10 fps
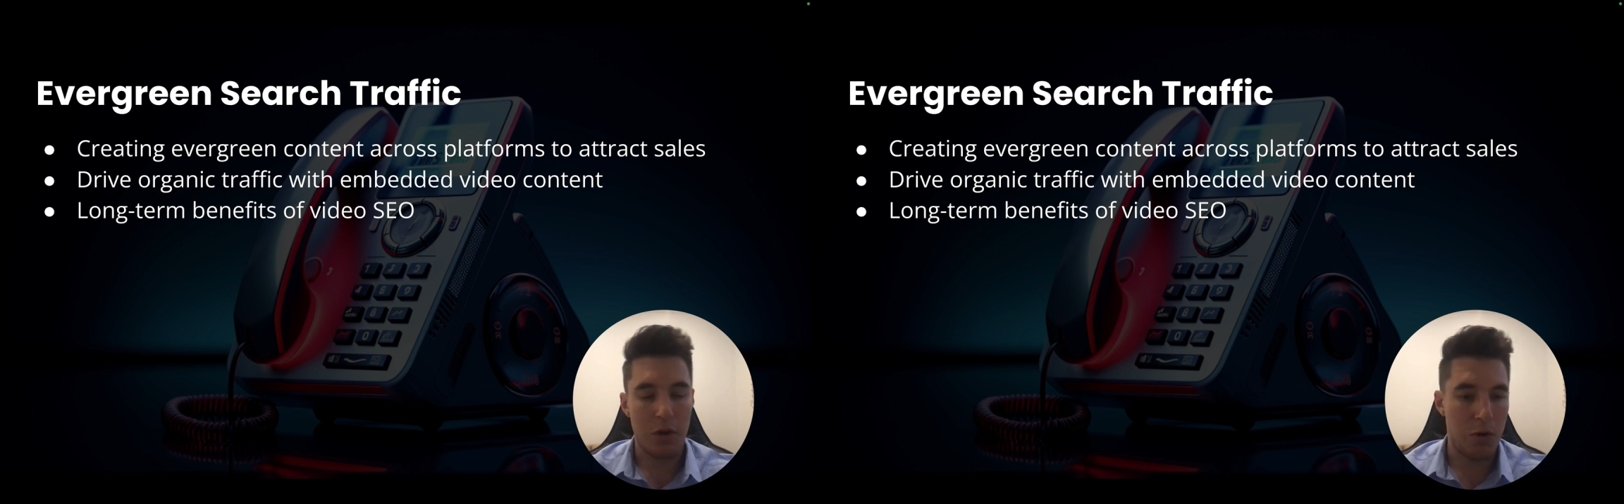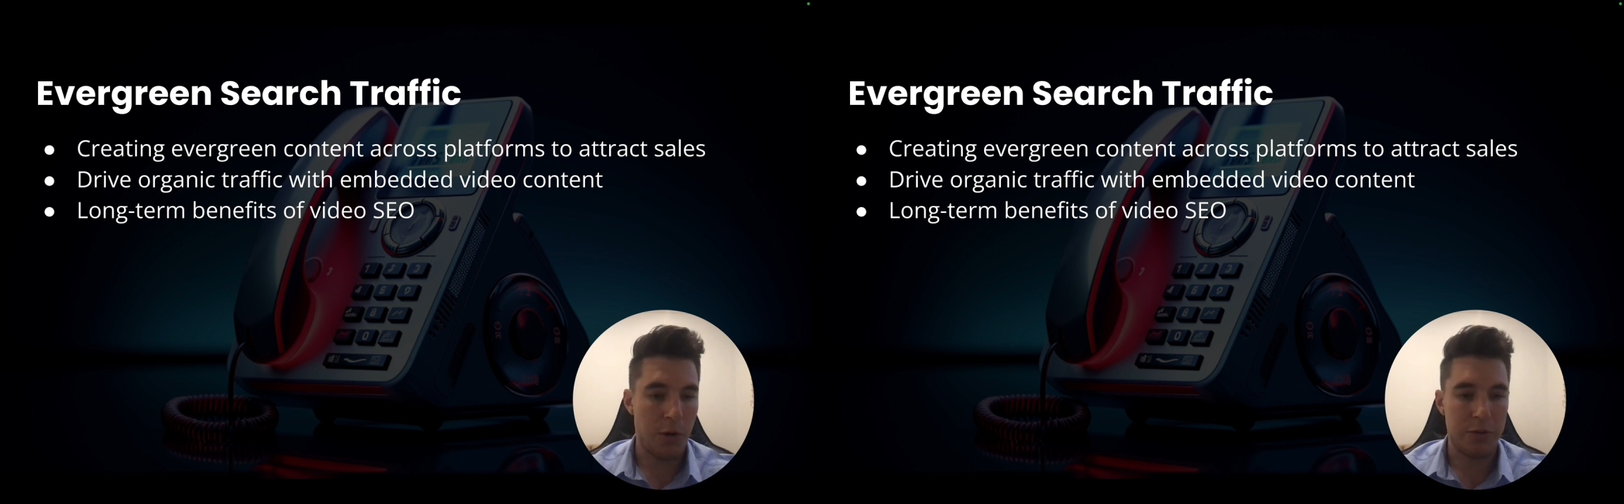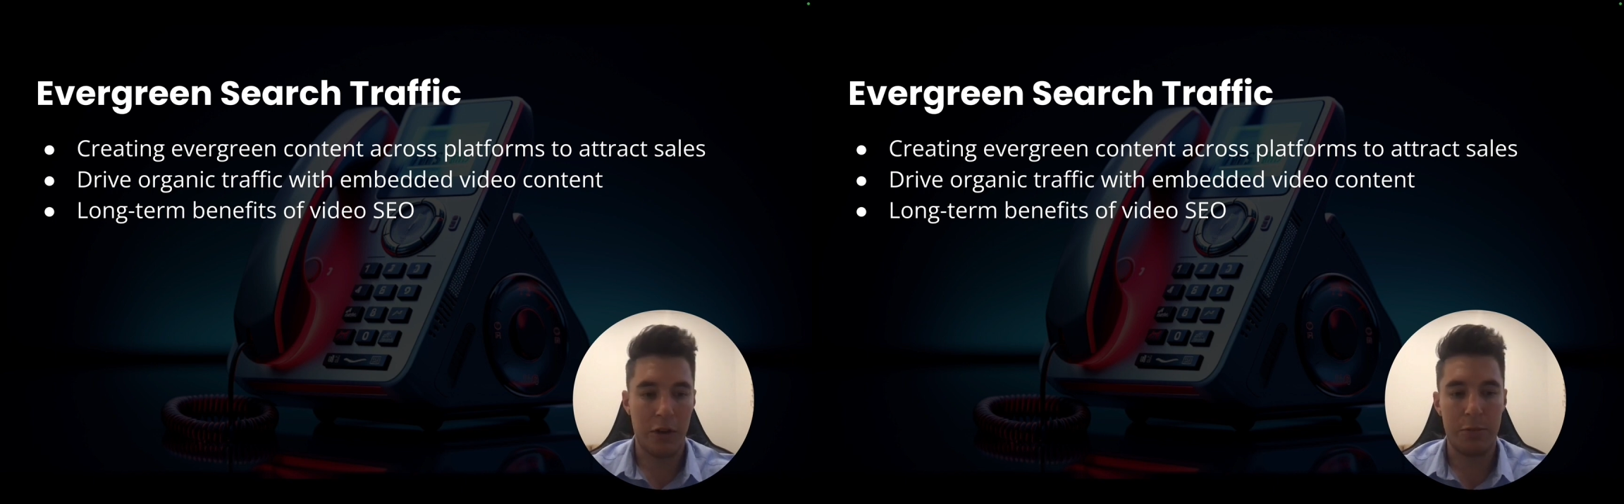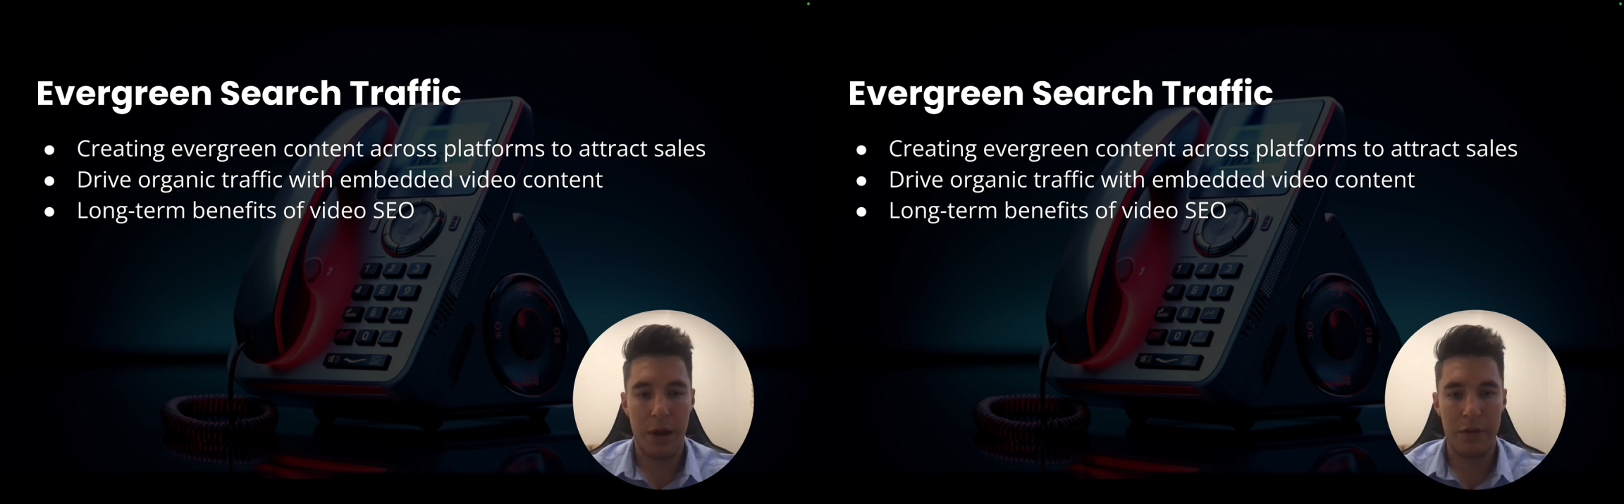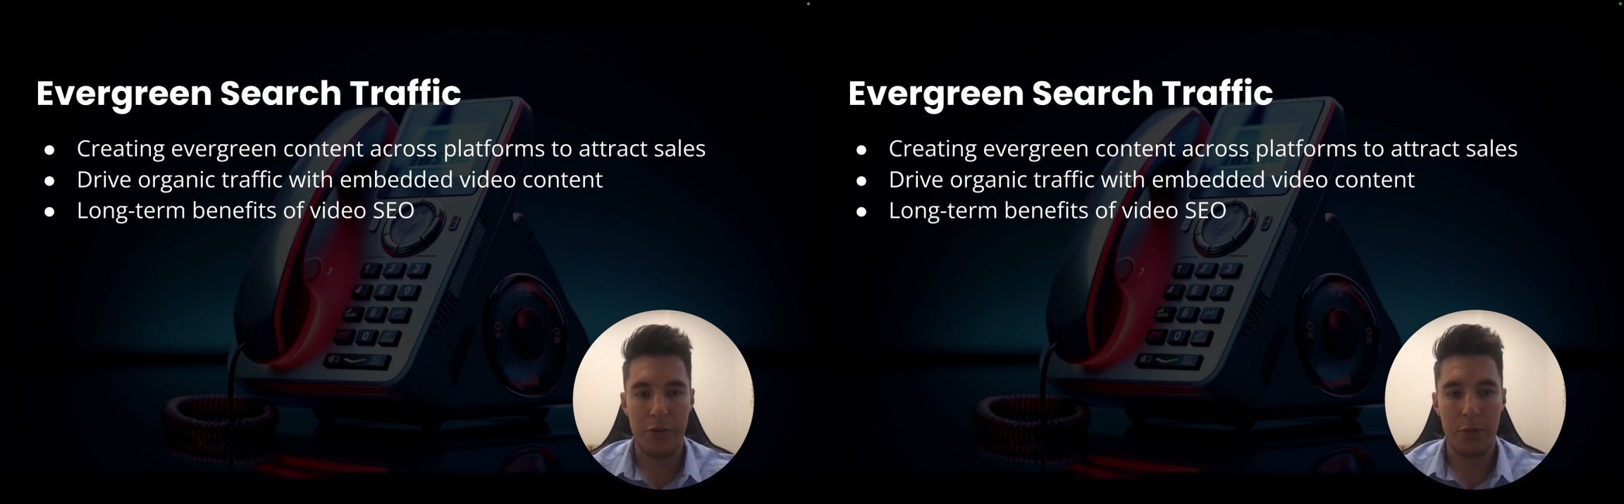across those
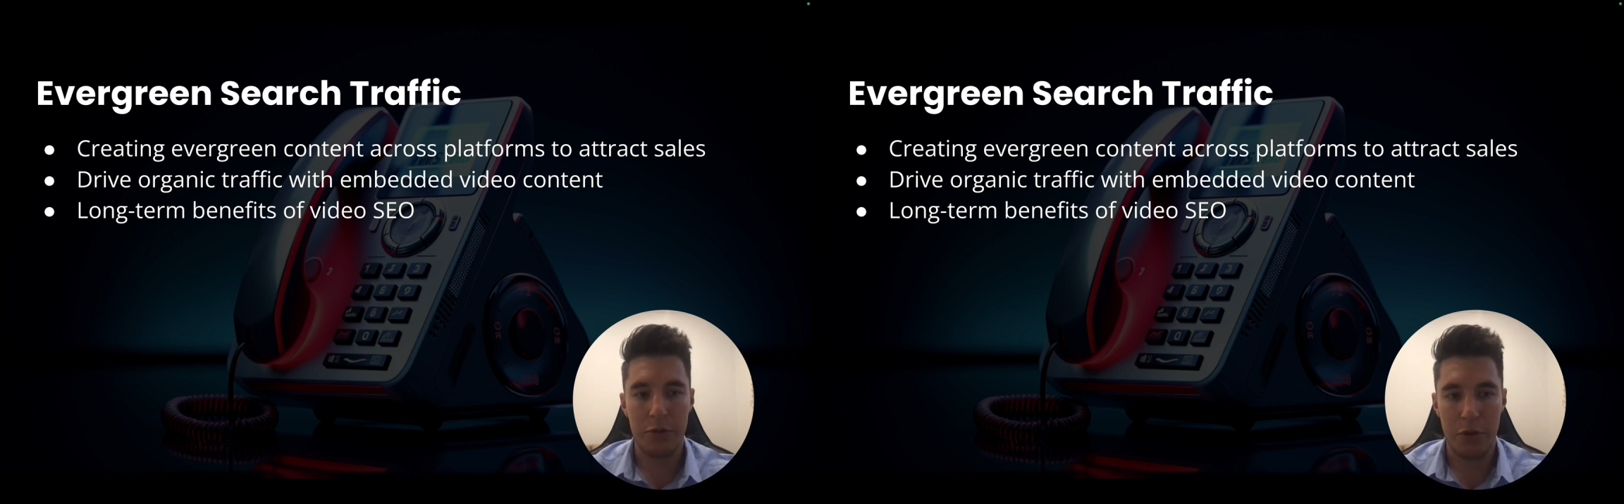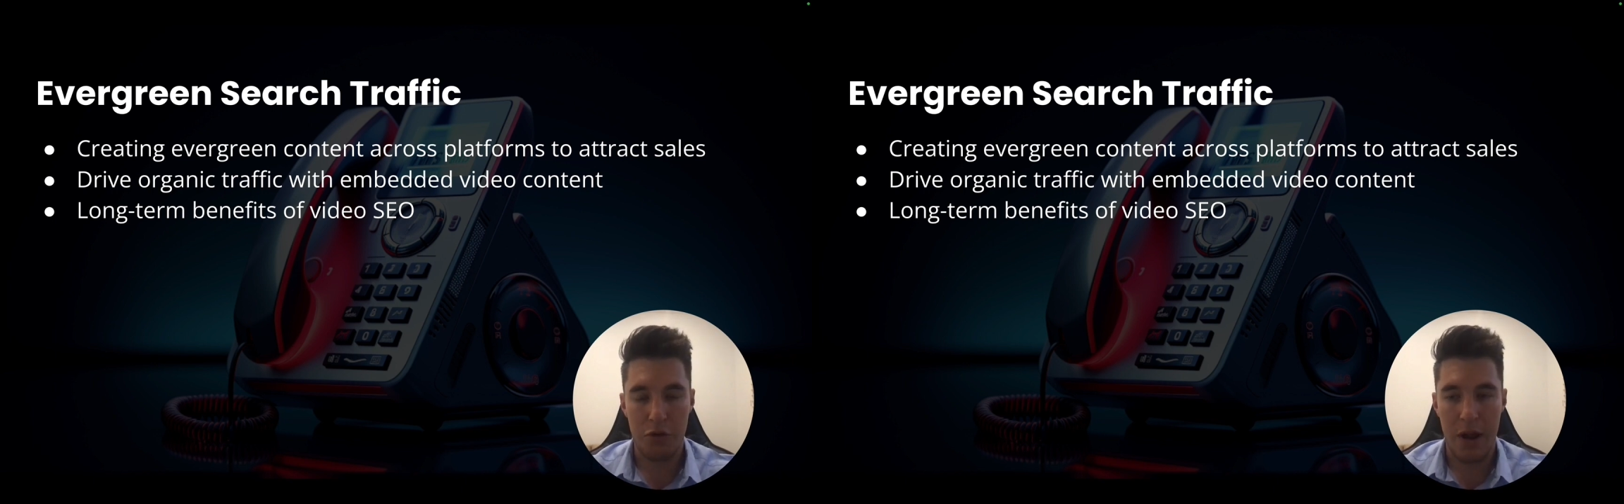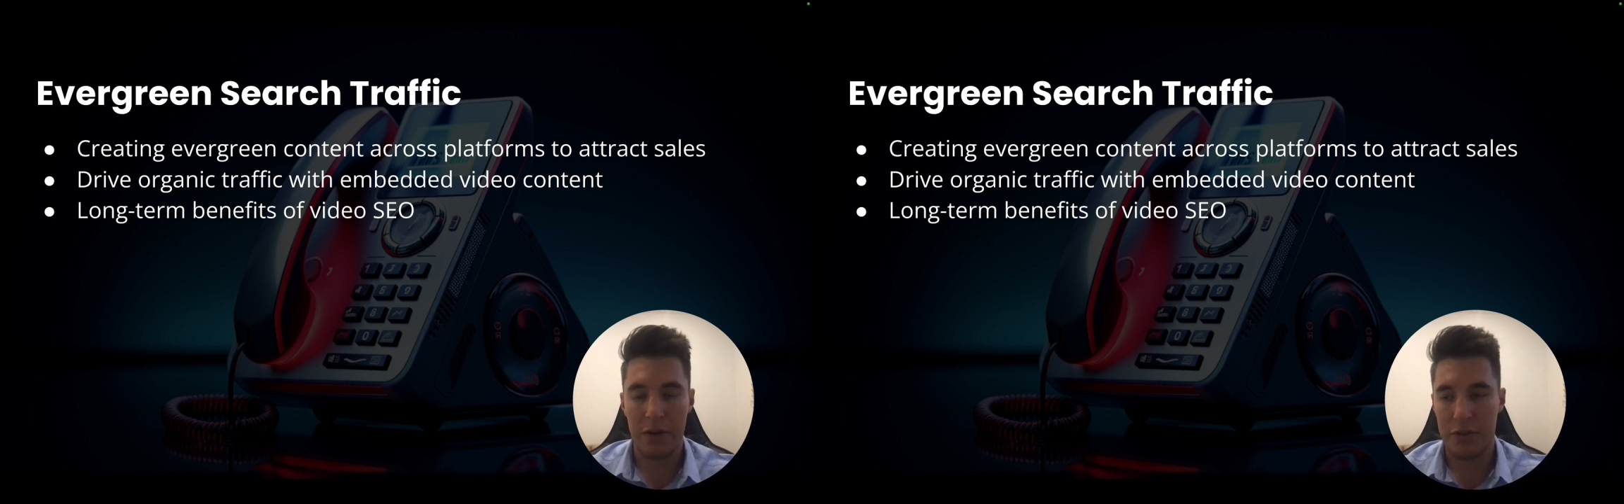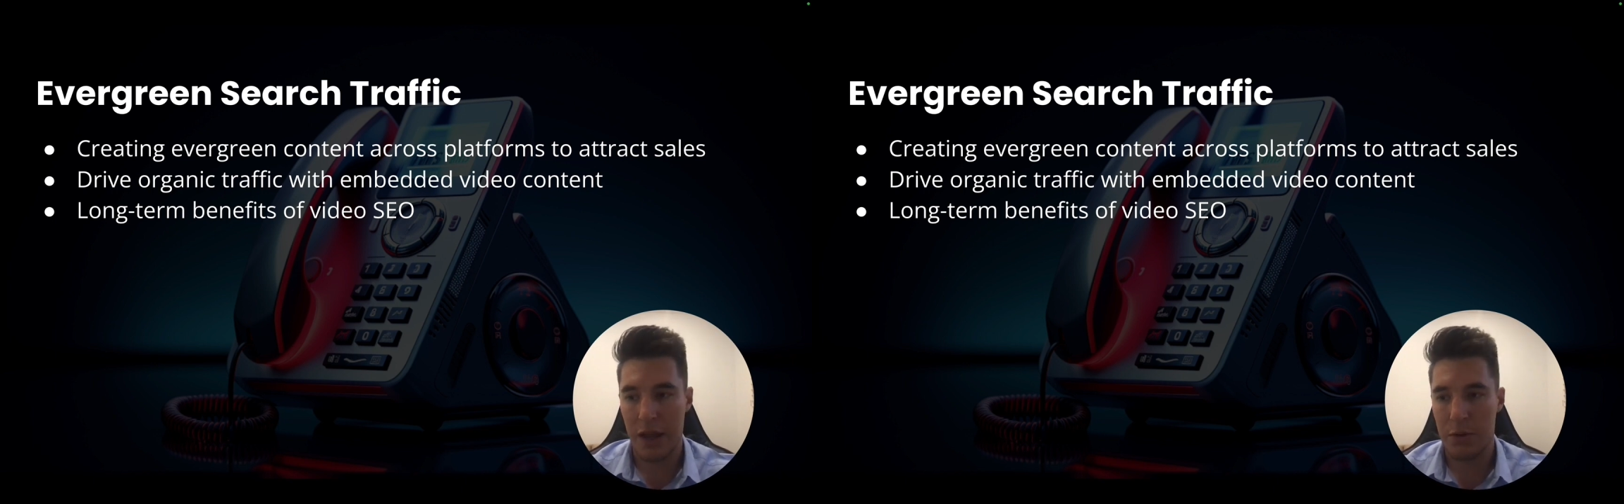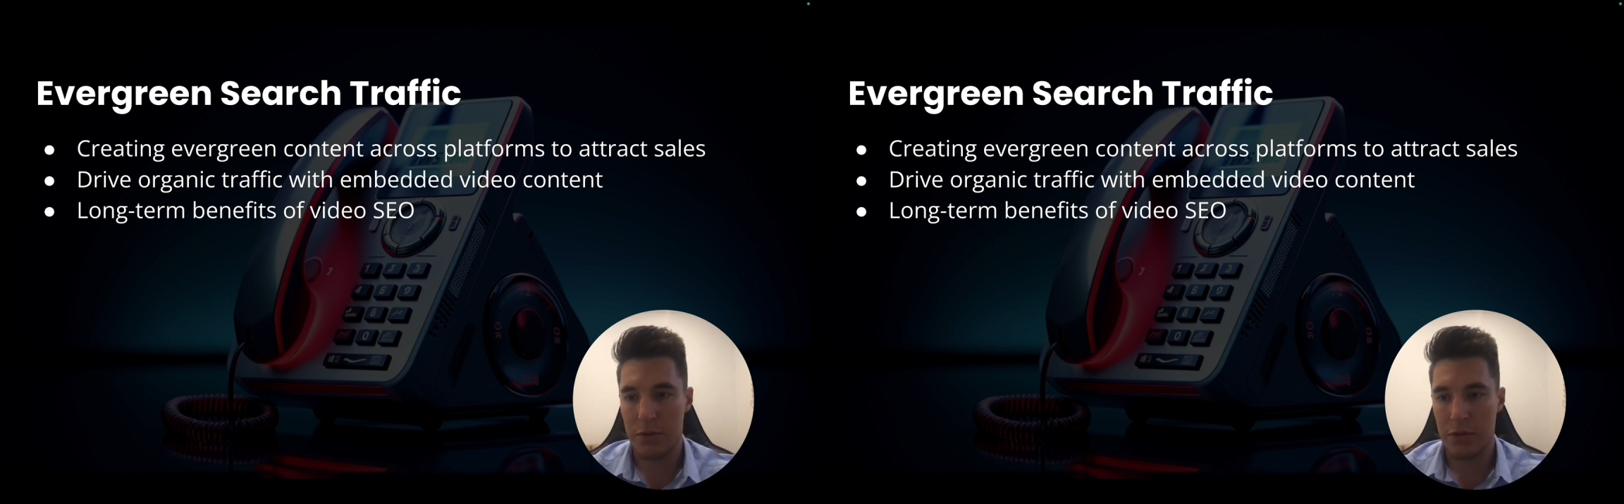platforms to attract
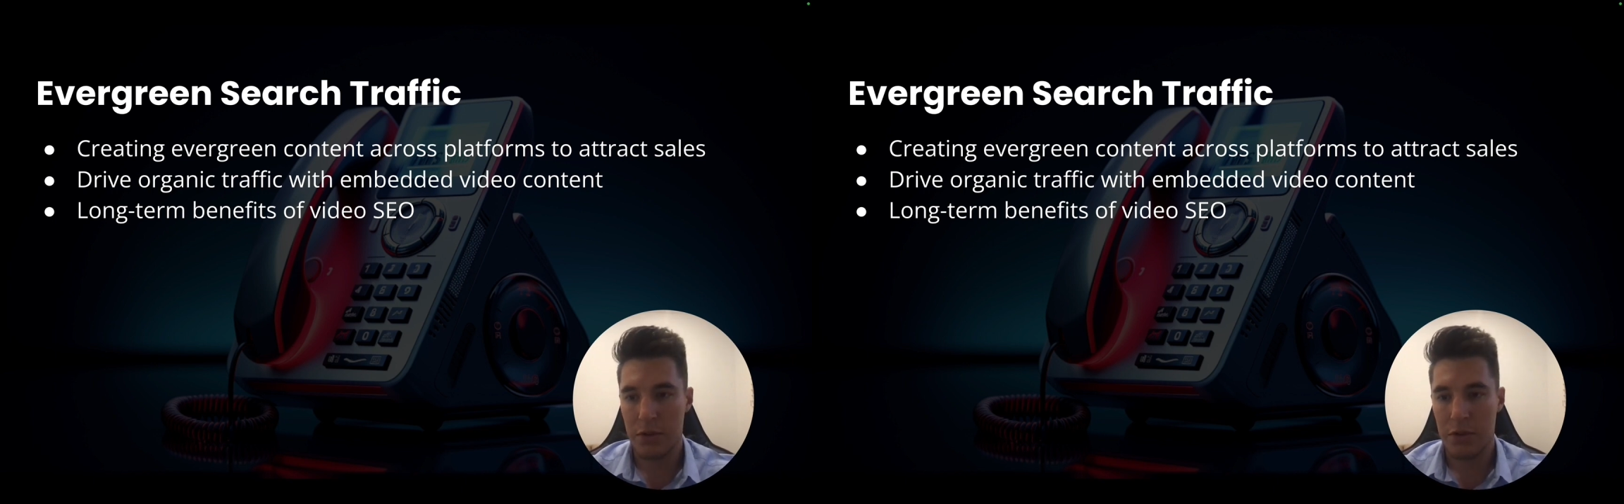sales.